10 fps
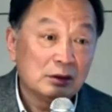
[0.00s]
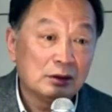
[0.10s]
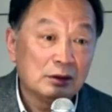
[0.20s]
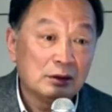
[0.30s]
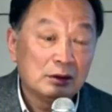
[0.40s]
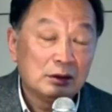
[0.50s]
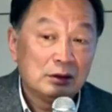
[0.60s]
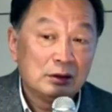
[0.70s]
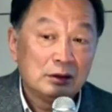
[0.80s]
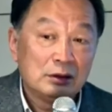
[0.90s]
I have to
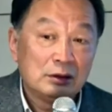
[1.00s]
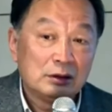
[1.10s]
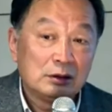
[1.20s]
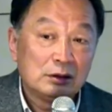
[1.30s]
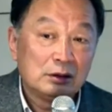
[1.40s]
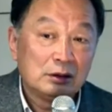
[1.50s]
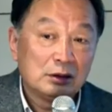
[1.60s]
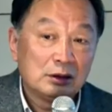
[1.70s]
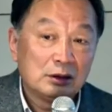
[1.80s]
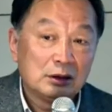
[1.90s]
keep check and
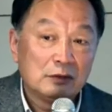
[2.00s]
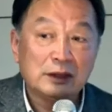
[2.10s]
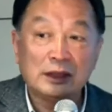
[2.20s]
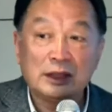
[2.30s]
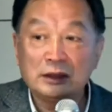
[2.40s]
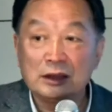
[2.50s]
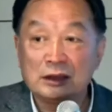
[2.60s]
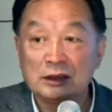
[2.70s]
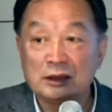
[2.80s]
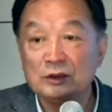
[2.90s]
balance.
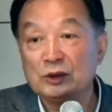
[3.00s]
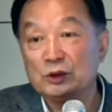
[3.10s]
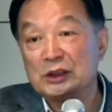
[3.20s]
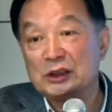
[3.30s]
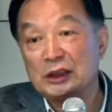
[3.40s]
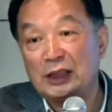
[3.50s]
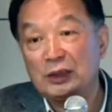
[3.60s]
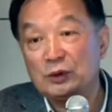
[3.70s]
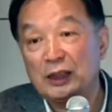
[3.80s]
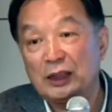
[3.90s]
When I do the
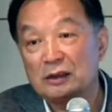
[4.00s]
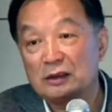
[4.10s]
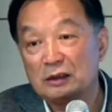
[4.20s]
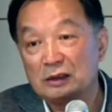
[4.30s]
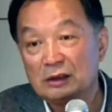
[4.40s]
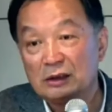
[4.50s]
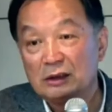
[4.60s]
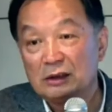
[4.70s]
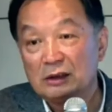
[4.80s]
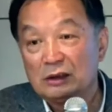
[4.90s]
math, I just cannot
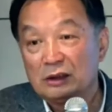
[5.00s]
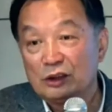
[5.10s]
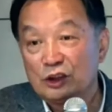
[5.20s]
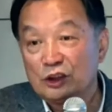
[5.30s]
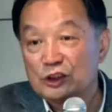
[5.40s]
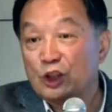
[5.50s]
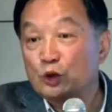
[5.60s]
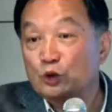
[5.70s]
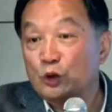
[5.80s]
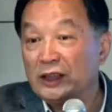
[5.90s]
figure out a way
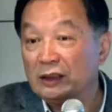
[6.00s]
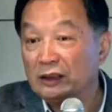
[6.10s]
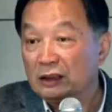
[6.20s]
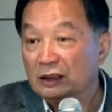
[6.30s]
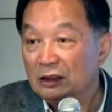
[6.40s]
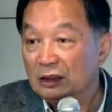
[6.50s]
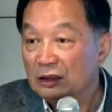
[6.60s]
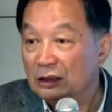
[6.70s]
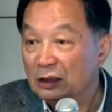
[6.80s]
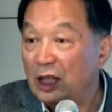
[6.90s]
to make
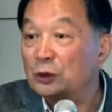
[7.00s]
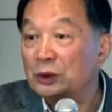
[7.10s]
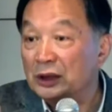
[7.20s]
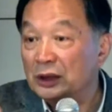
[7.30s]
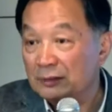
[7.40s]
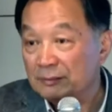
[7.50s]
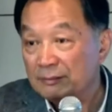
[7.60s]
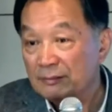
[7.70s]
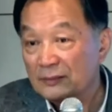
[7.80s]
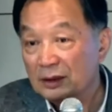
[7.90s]
that kind of
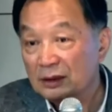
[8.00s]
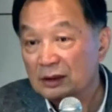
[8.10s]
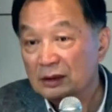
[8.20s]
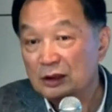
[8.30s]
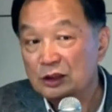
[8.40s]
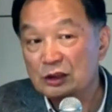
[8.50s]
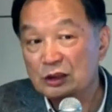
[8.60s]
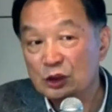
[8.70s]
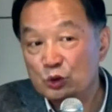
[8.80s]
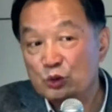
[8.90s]
society work in
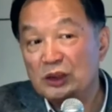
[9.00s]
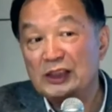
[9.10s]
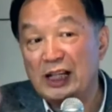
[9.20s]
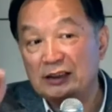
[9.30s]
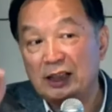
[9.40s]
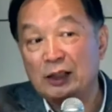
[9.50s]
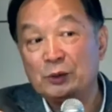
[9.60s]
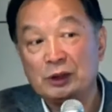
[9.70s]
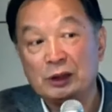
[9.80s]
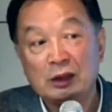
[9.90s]
China, at least
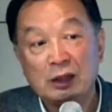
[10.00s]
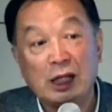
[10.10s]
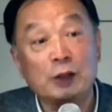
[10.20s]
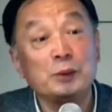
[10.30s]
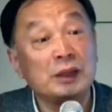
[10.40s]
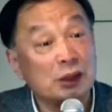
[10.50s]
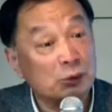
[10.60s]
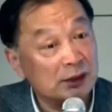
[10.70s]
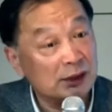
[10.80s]
not today's China.